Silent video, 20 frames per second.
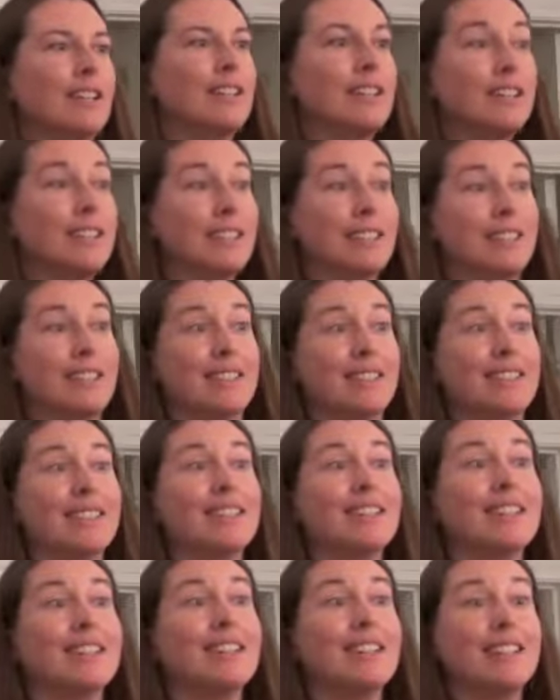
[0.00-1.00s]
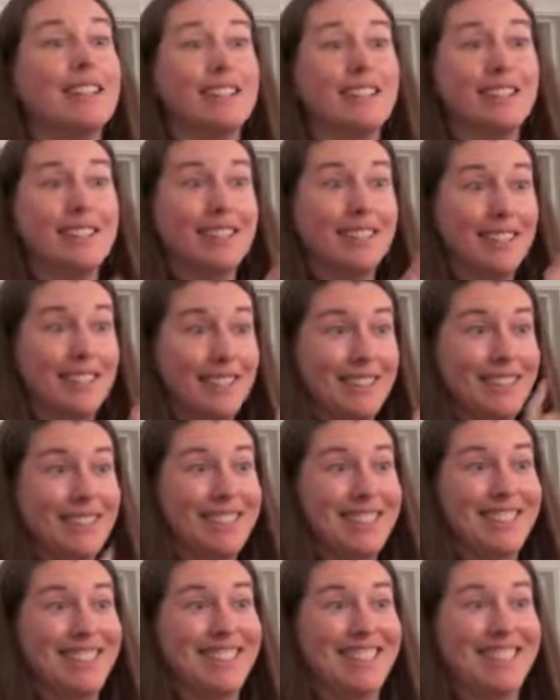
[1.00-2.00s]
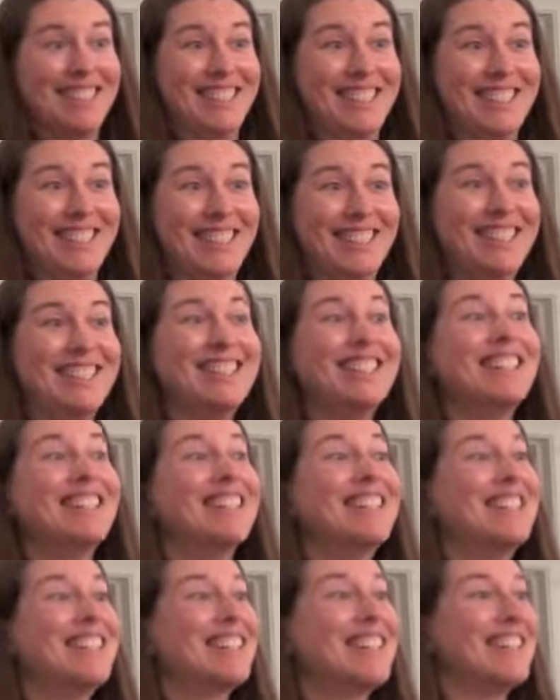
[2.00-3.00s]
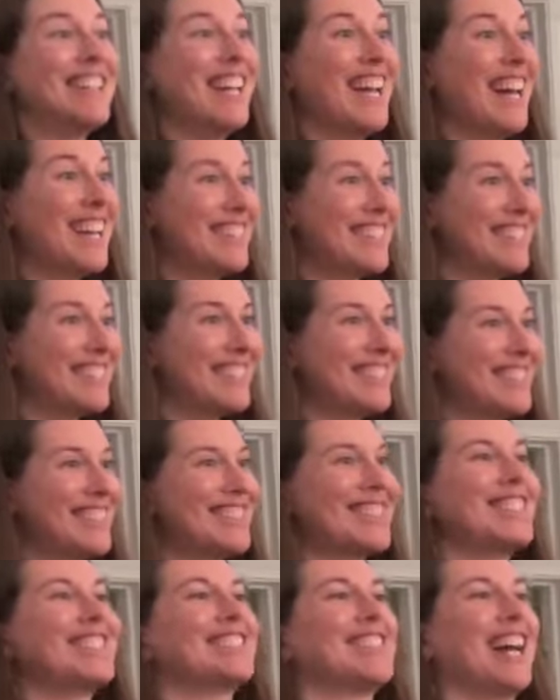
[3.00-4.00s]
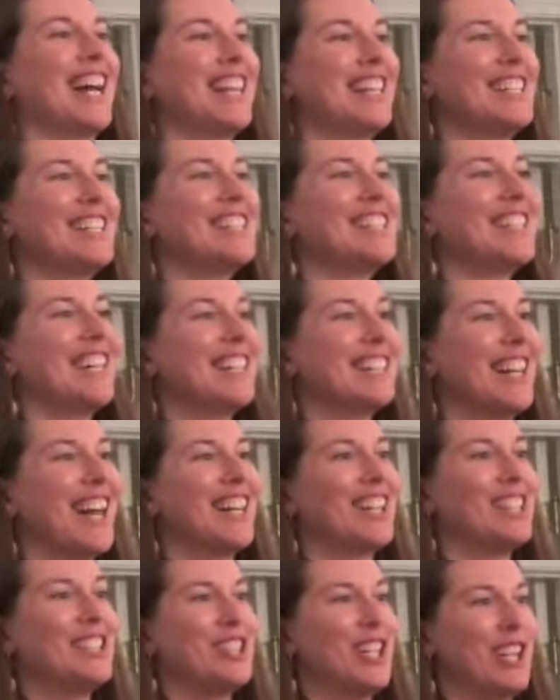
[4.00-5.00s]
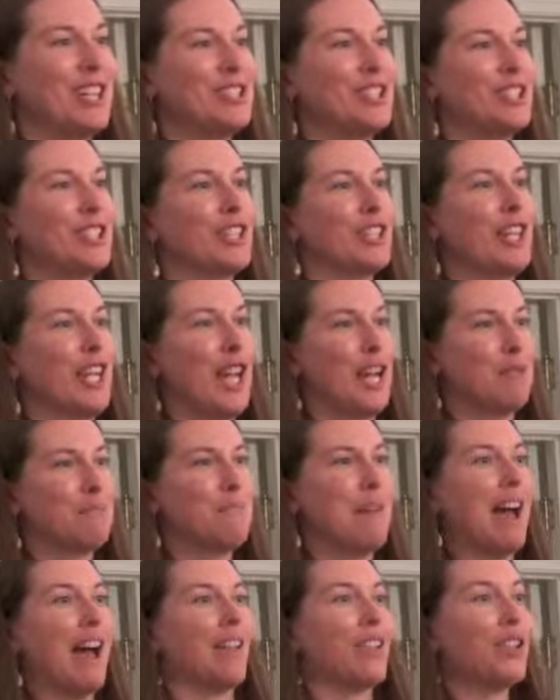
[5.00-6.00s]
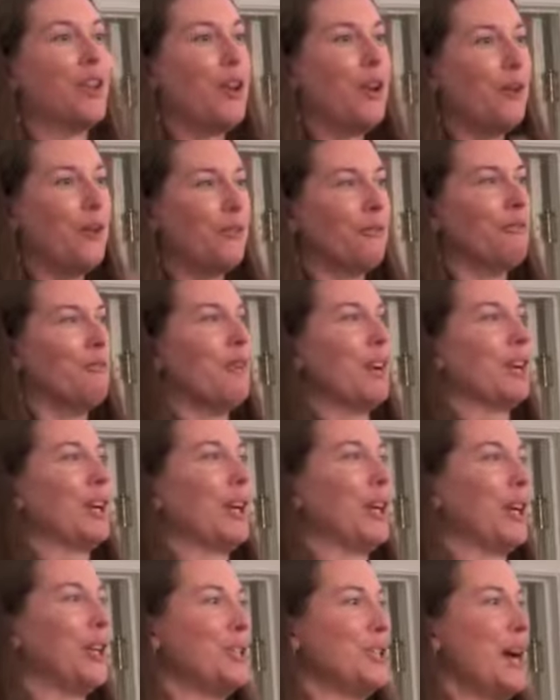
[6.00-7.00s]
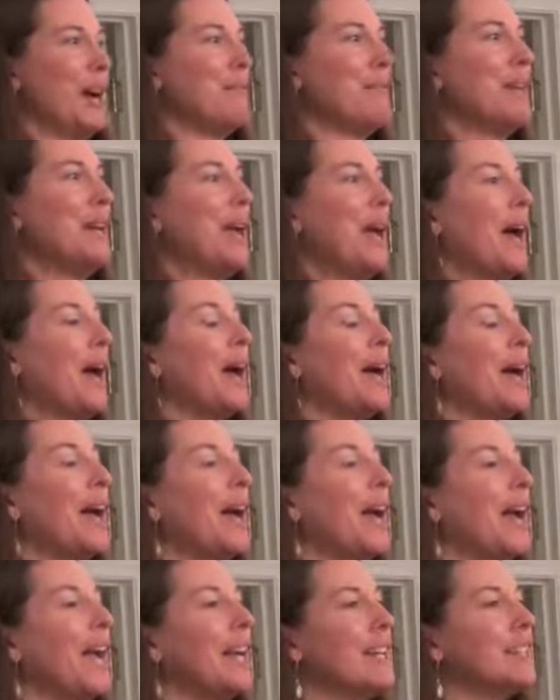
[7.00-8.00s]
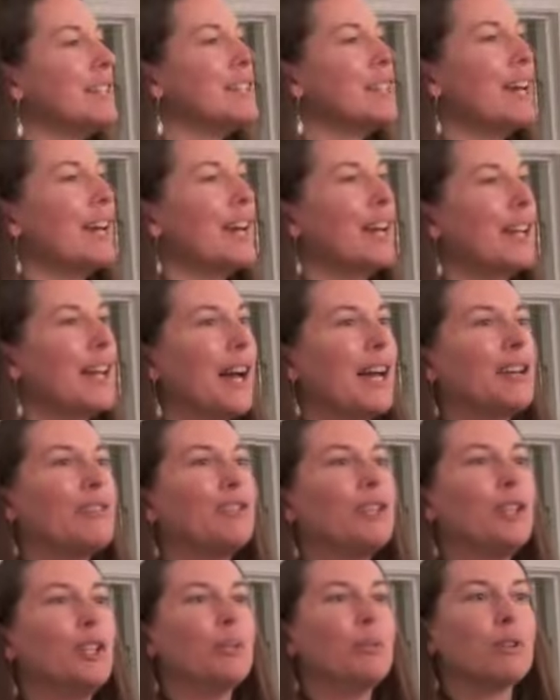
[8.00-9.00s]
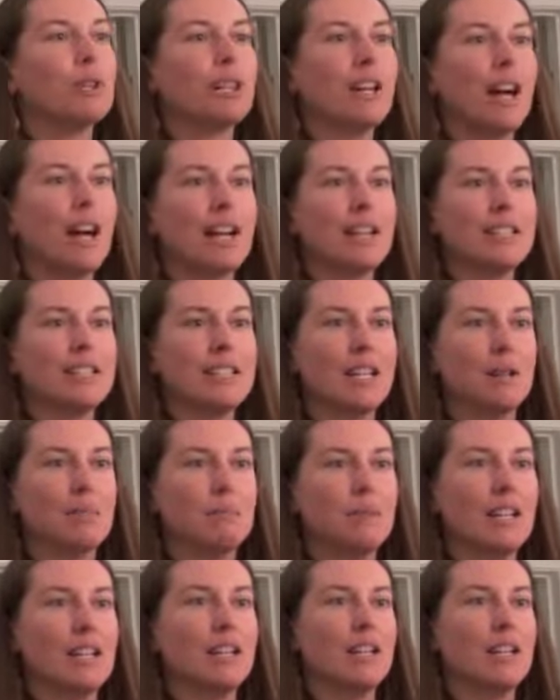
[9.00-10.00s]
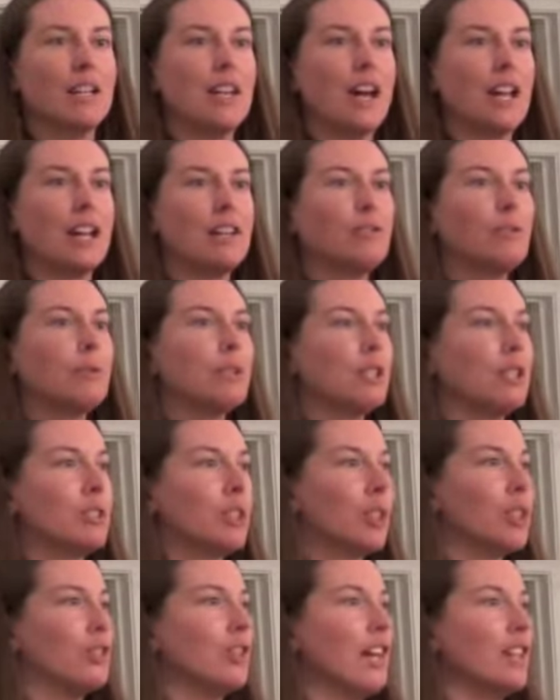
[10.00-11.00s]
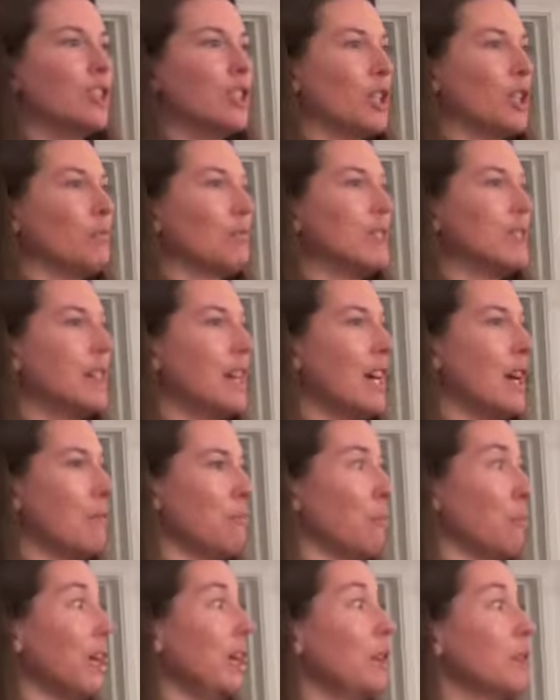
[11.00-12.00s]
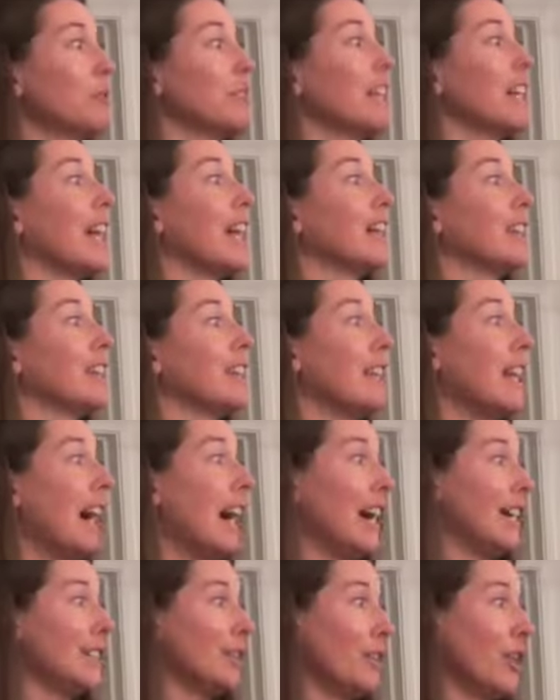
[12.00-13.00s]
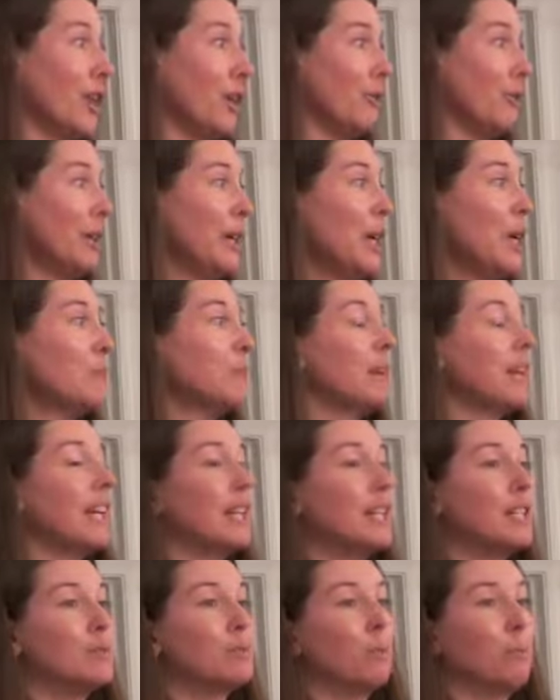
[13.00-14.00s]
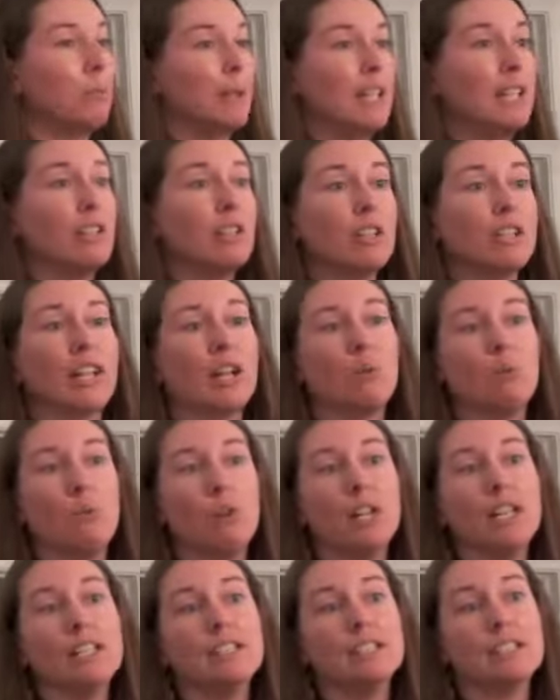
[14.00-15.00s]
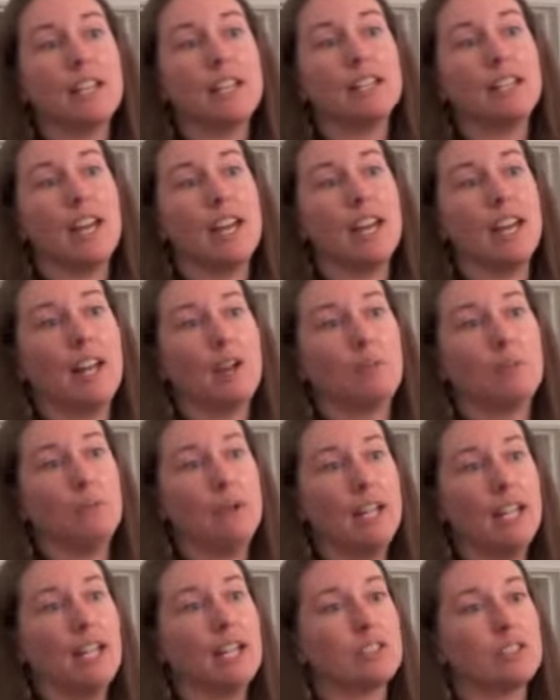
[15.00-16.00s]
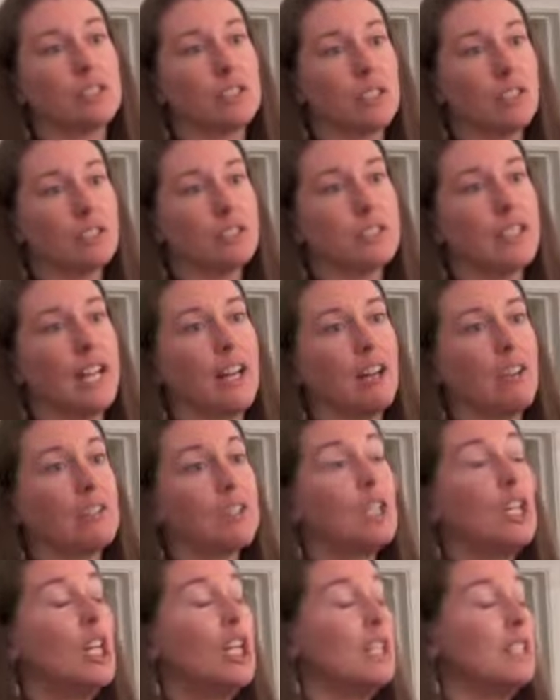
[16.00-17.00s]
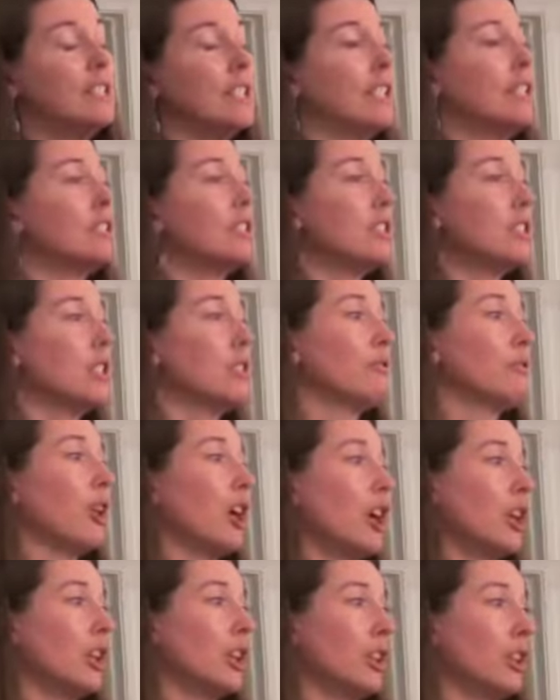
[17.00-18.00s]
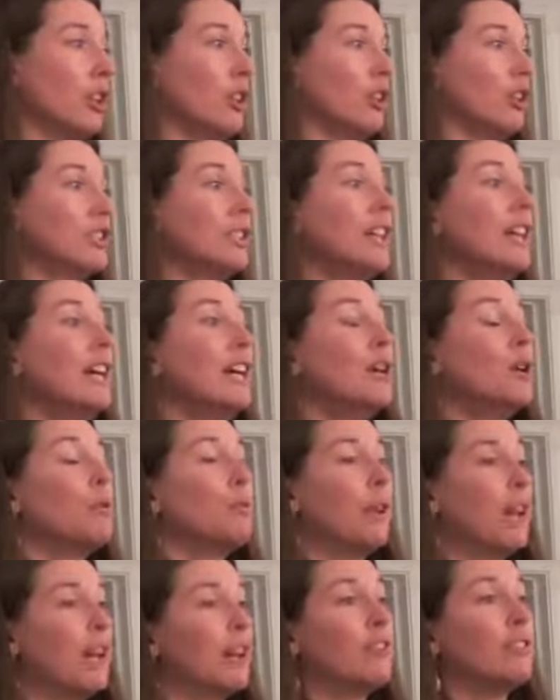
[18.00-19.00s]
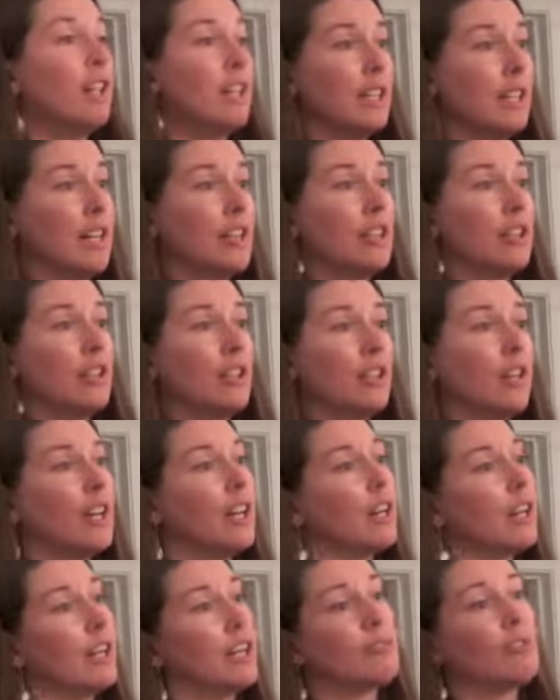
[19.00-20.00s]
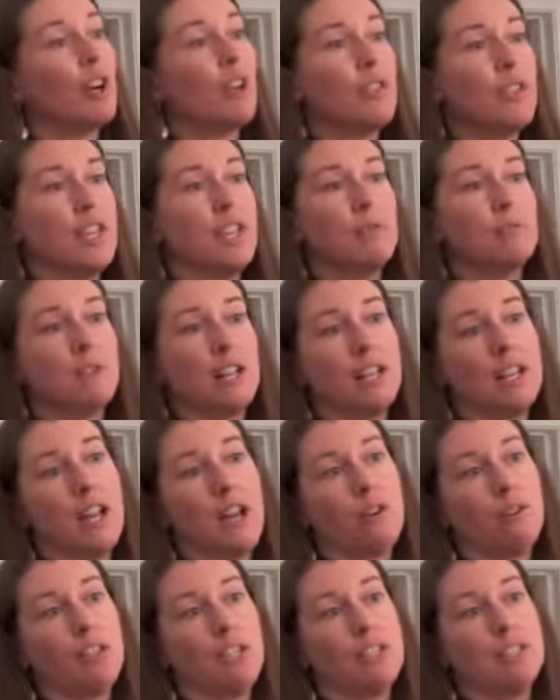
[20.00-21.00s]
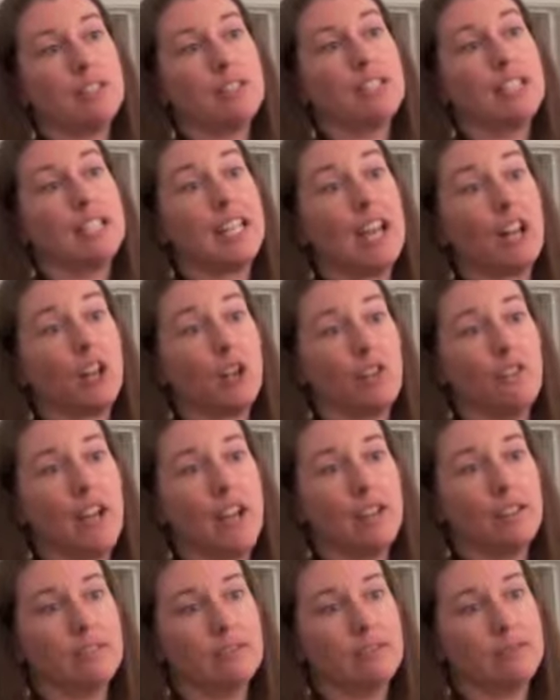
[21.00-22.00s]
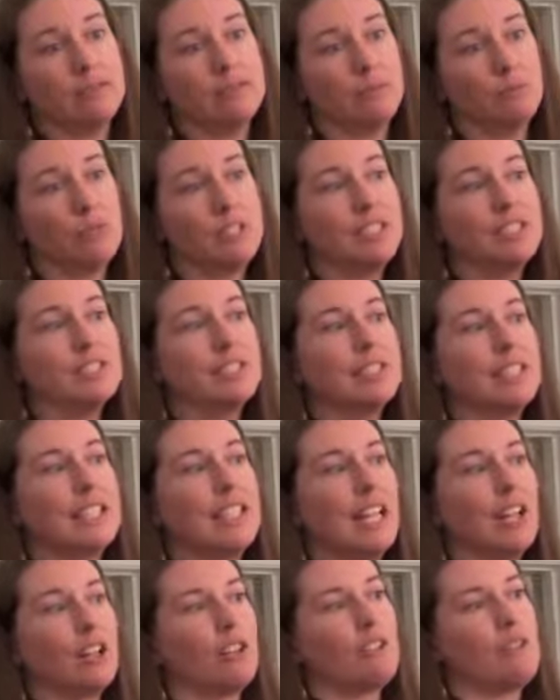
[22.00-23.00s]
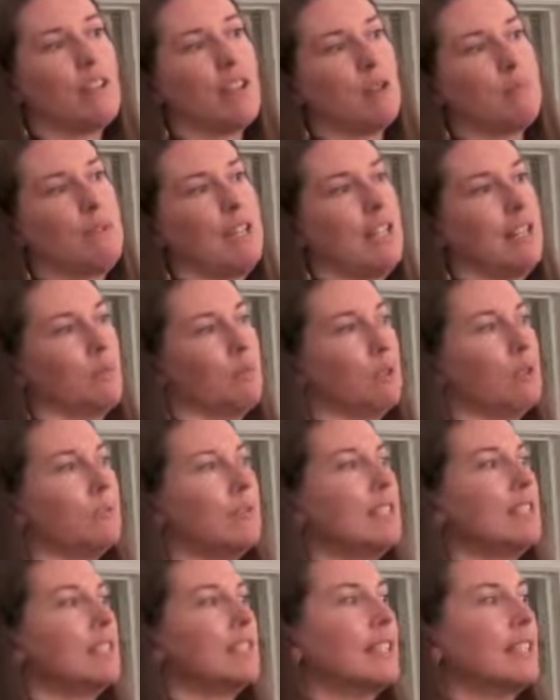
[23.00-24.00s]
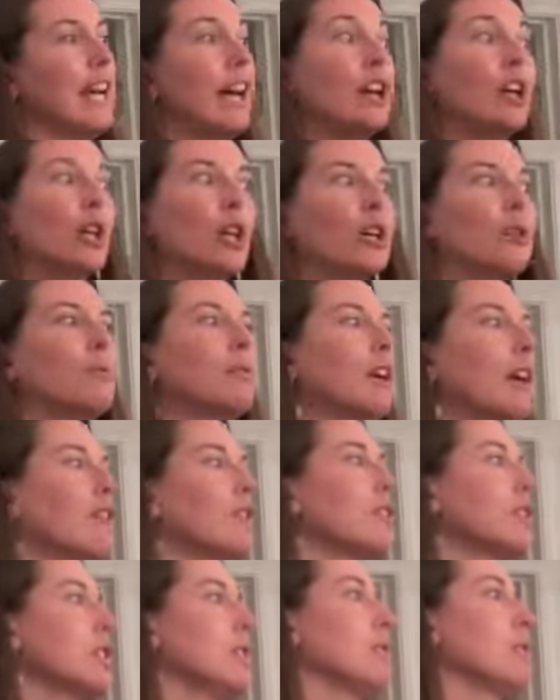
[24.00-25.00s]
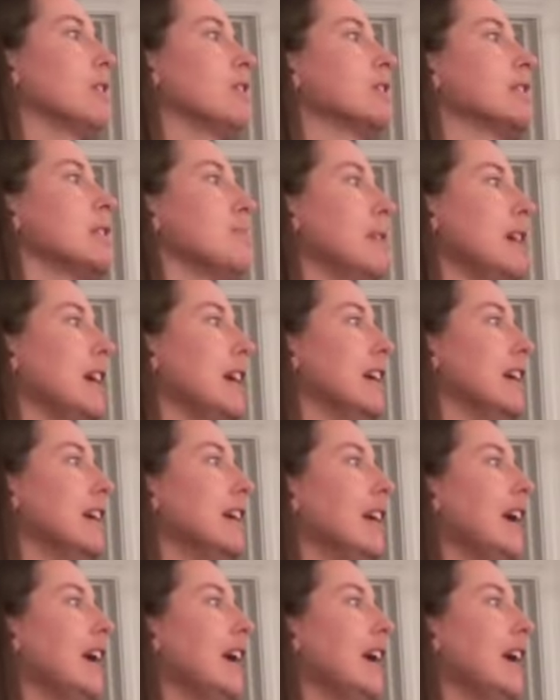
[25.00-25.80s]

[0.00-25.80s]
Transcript: Science, technology, engineering. Yes, science, technology, engineering, and math. Very good job. It's kind of a newer concept that not everyone has heard that term STEM. We use it a lot though, because when we look at what is it that we as Girl Scouts need to do for our girls, we have another, kind of our theme right now is to get her there. What does to get her there mean? Well, it means to get her wherever she wants to be.